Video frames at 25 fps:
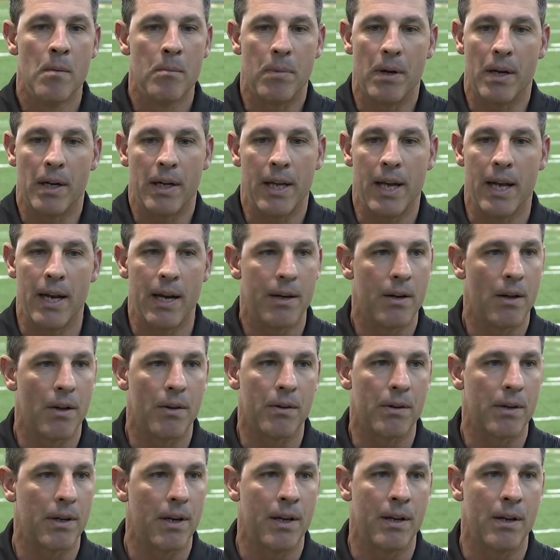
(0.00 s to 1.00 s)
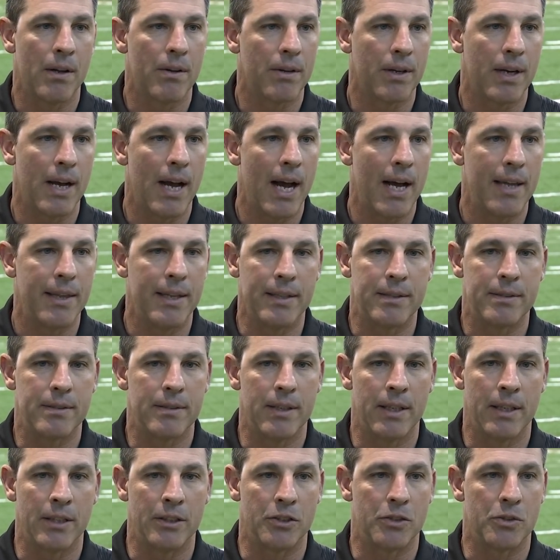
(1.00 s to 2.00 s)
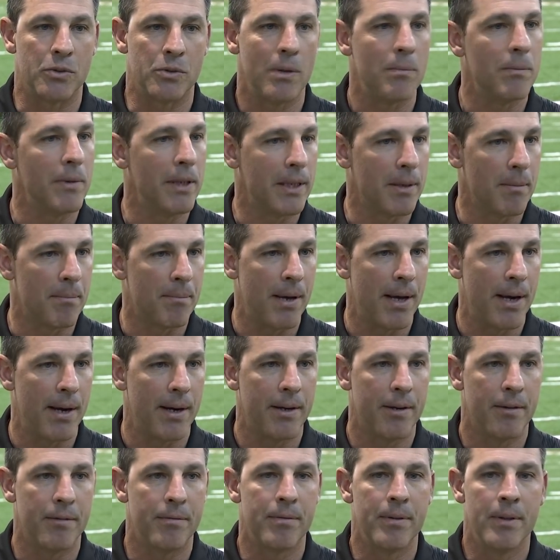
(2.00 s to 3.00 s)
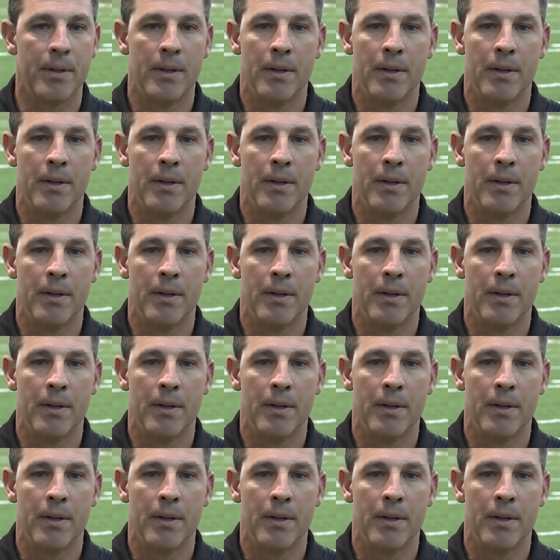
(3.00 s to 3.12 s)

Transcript: But again, another guy that's extremely competitive,